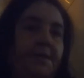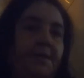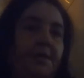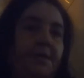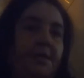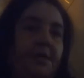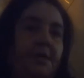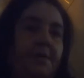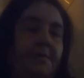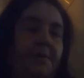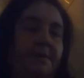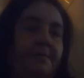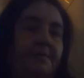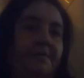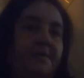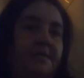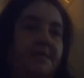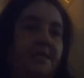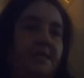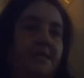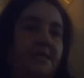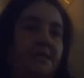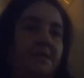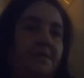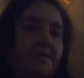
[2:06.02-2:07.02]
If you
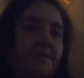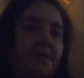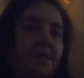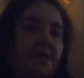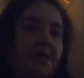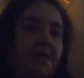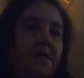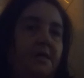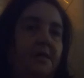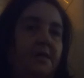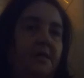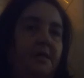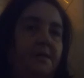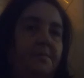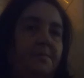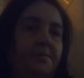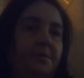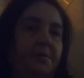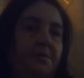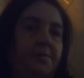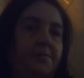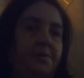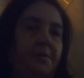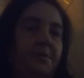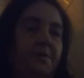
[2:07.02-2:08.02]
see this video,
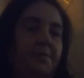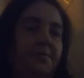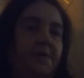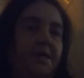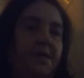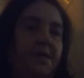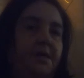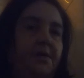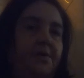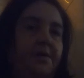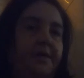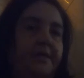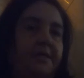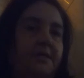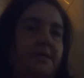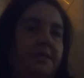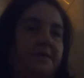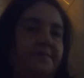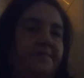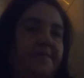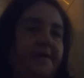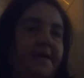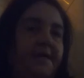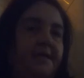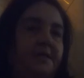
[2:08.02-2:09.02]
you'll probably recognise this
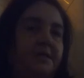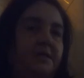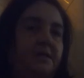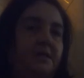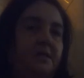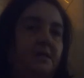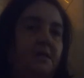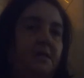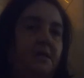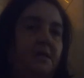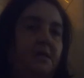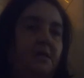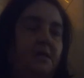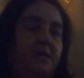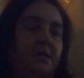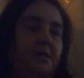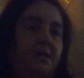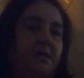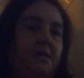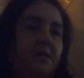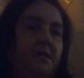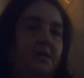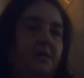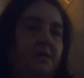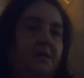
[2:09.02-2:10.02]
face,
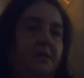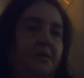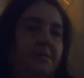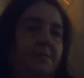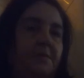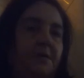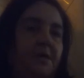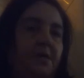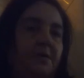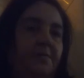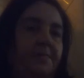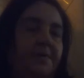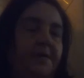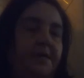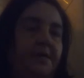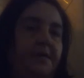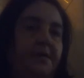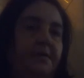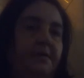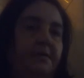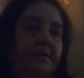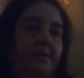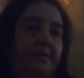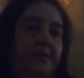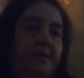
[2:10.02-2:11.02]

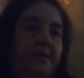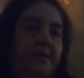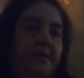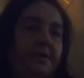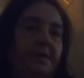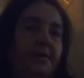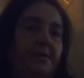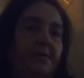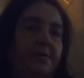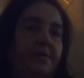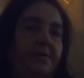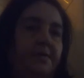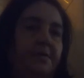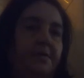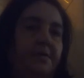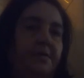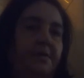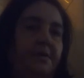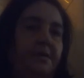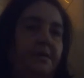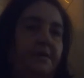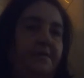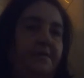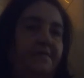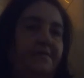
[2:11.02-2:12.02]
albeit
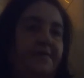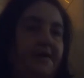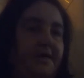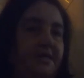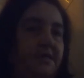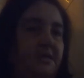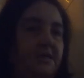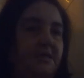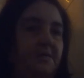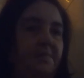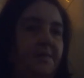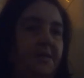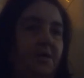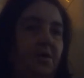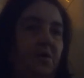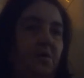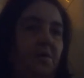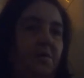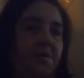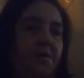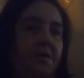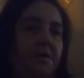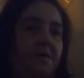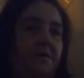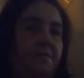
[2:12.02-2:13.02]
the face is a bit
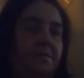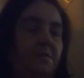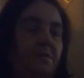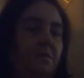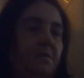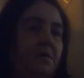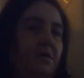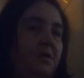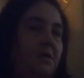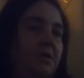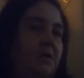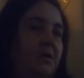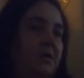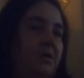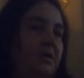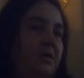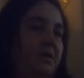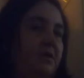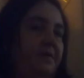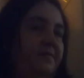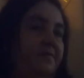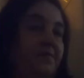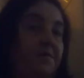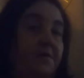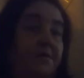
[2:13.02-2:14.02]
older,
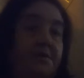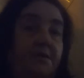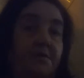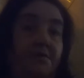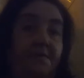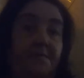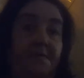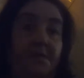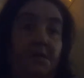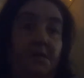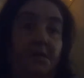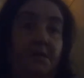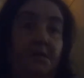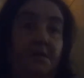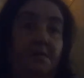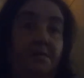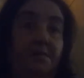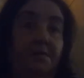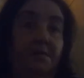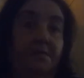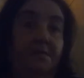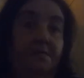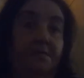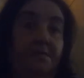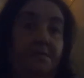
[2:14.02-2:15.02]
and the voice is obviously
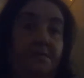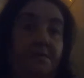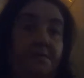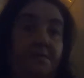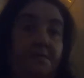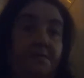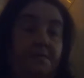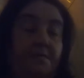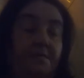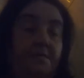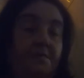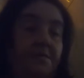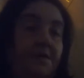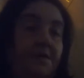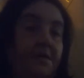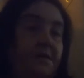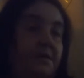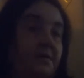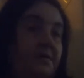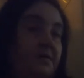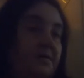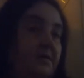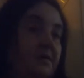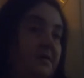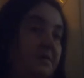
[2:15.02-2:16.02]
different for
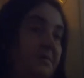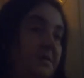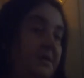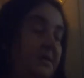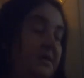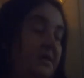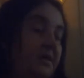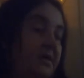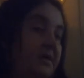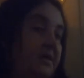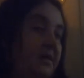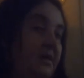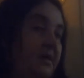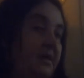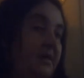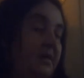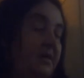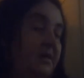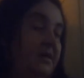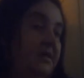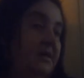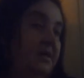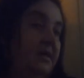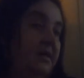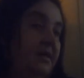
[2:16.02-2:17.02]
reasons that have been
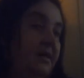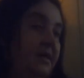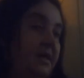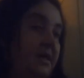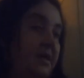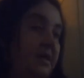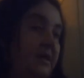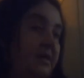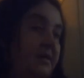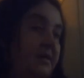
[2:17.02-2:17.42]
articulated